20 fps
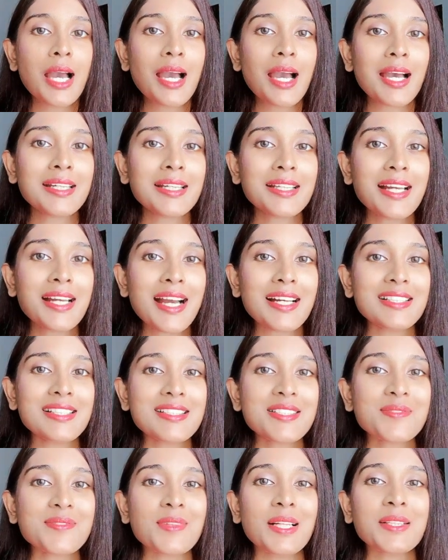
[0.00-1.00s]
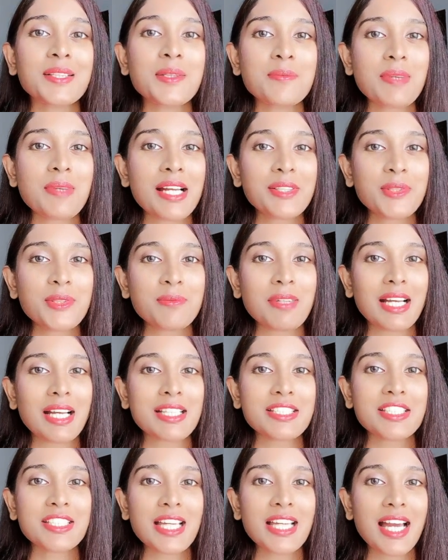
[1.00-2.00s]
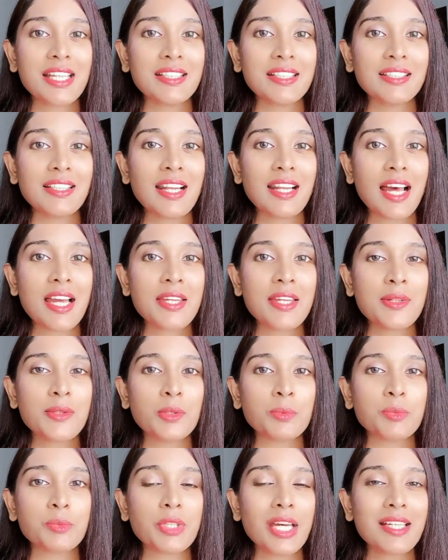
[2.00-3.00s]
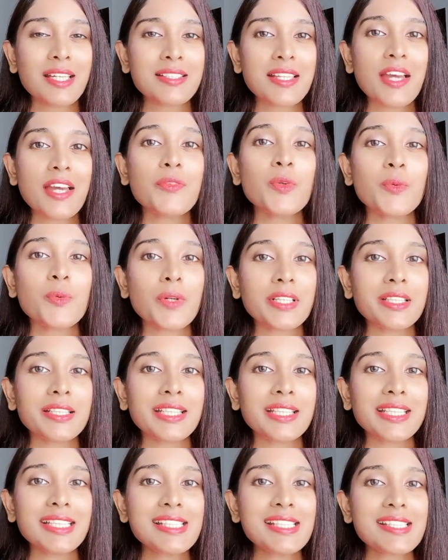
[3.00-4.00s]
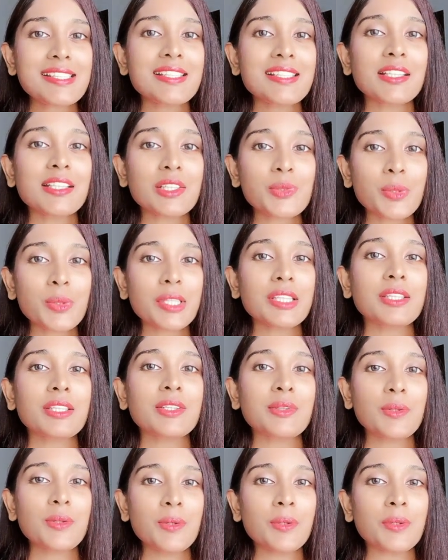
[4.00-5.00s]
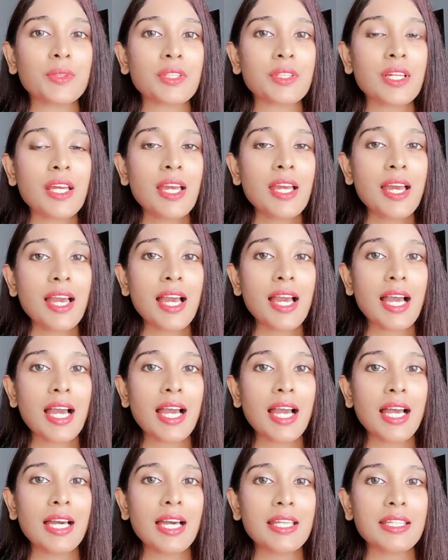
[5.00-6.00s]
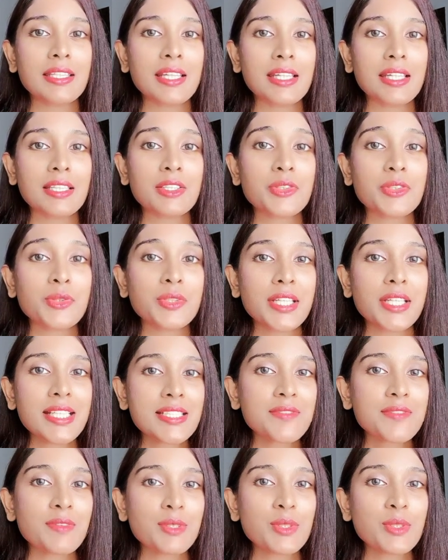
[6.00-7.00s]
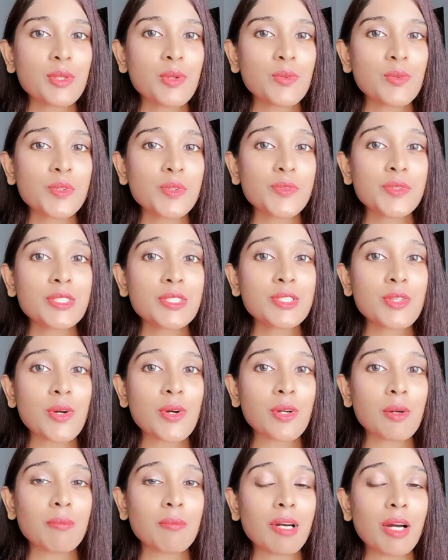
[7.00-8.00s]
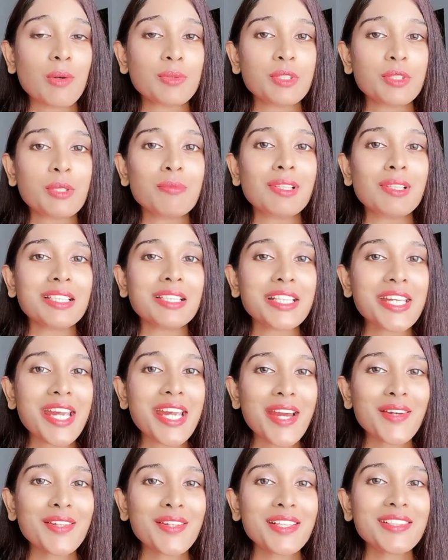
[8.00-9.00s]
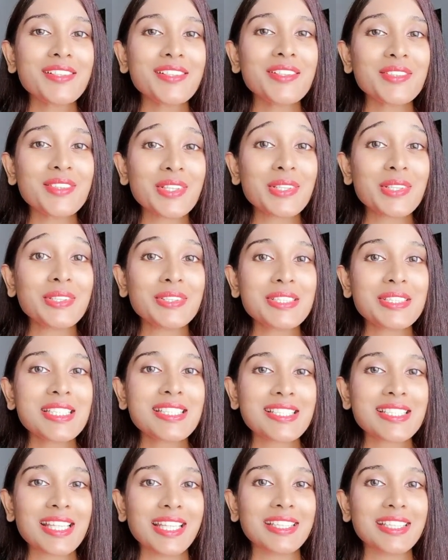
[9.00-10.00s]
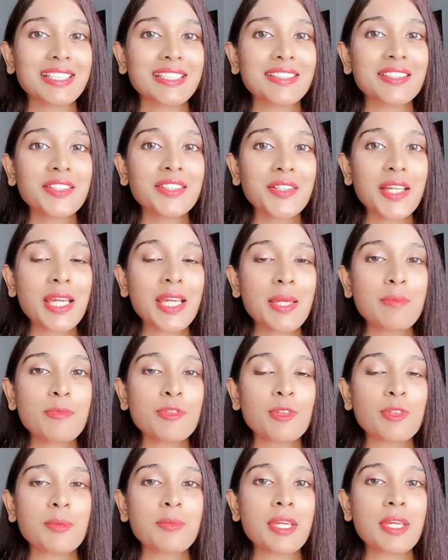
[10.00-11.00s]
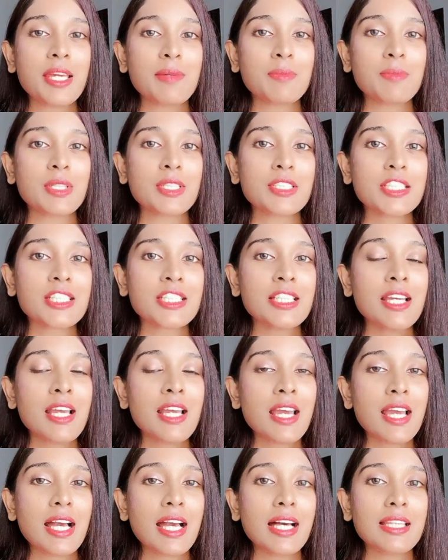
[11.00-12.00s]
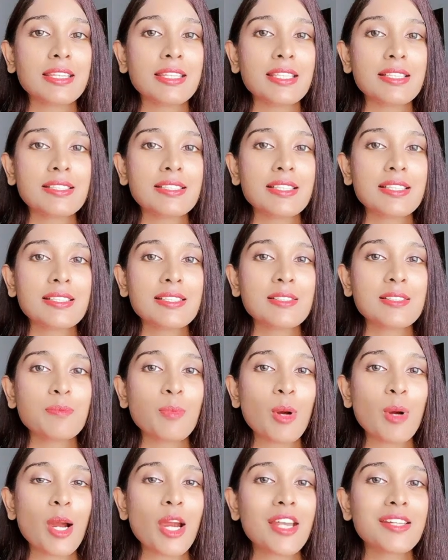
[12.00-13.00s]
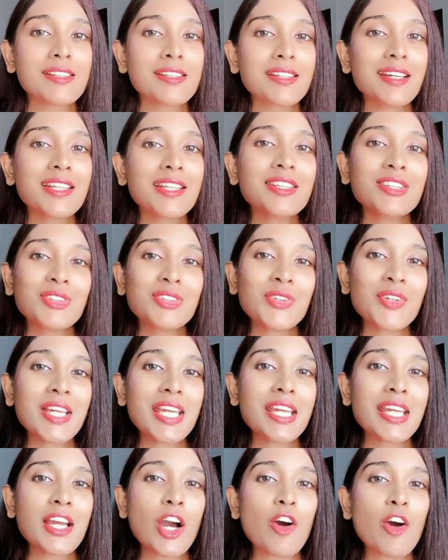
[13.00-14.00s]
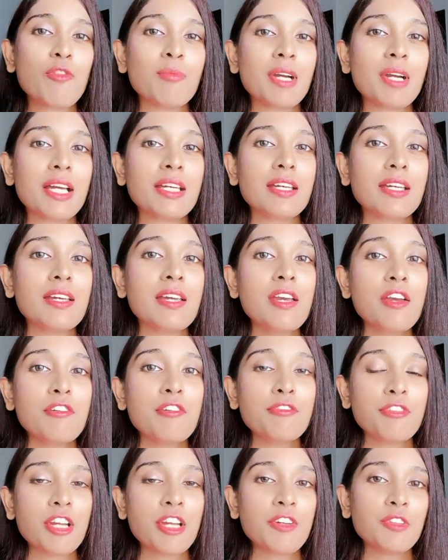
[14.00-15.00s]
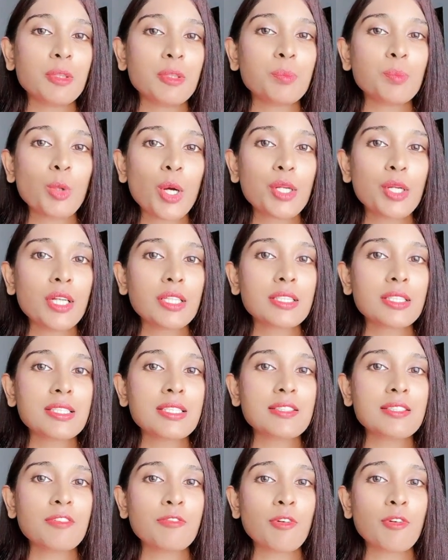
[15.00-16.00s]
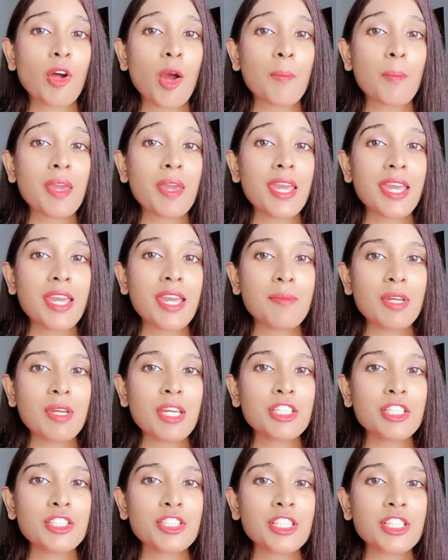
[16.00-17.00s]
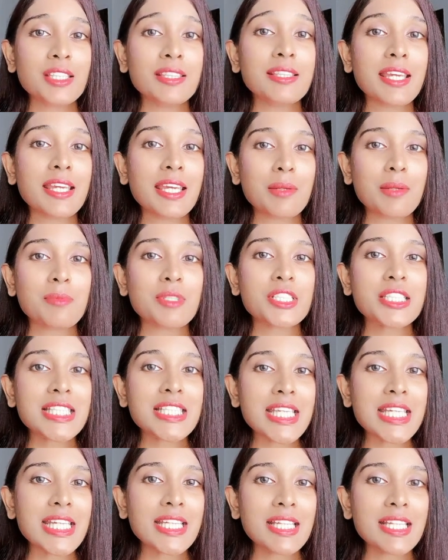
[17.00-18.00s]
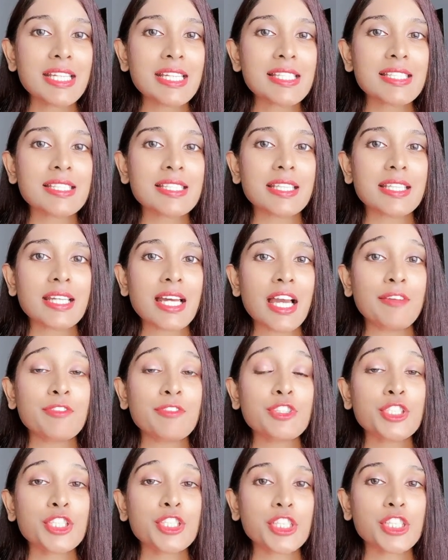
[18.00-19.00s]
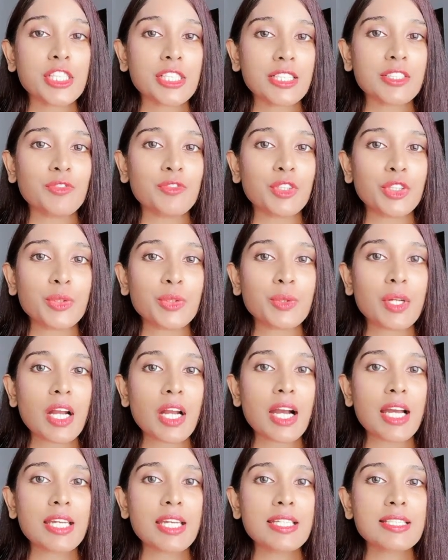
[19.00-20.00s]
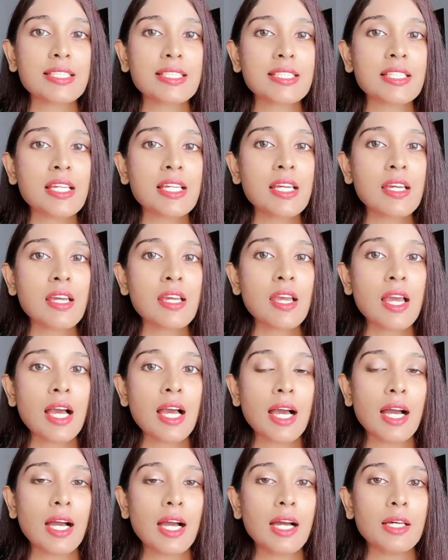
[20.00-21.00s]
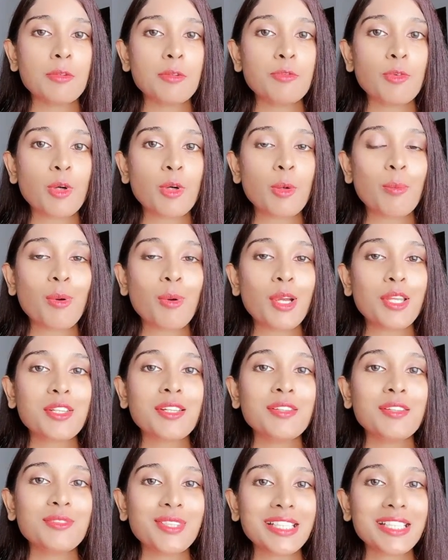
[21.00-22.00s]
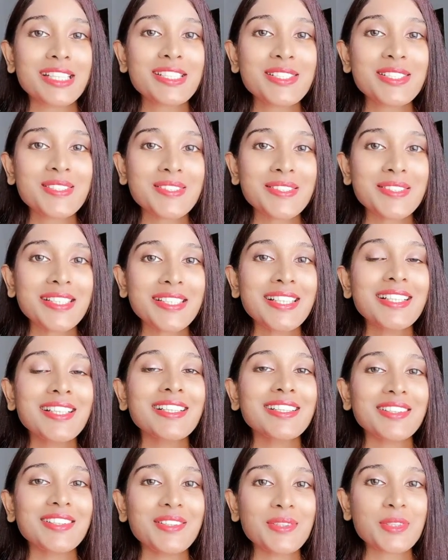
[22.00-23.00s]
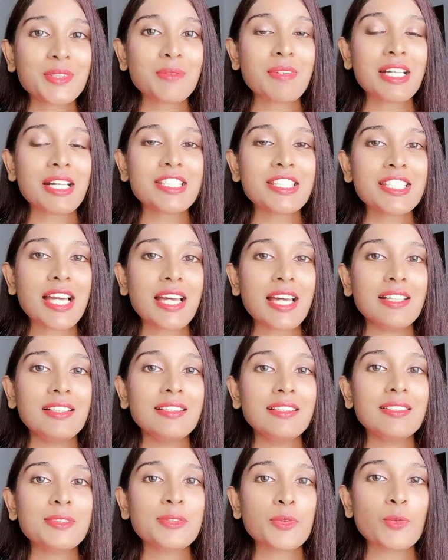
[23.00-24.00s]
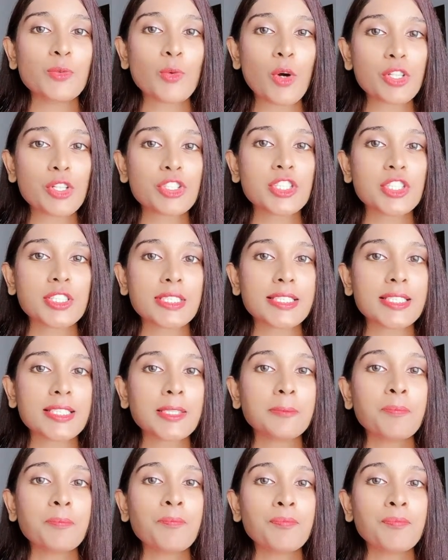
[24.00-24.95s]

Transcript: Hi guys, welcome back to my channel, and I hope that everyone is doing good. And in today's video, we will talk about the Bulgarian Rose Satin Cream from Heimish. And this is part 3 of my favorite products from Heimish in the Heimish series that I have shared with you guys. And for part 1 and 2, go to my channel to watch it.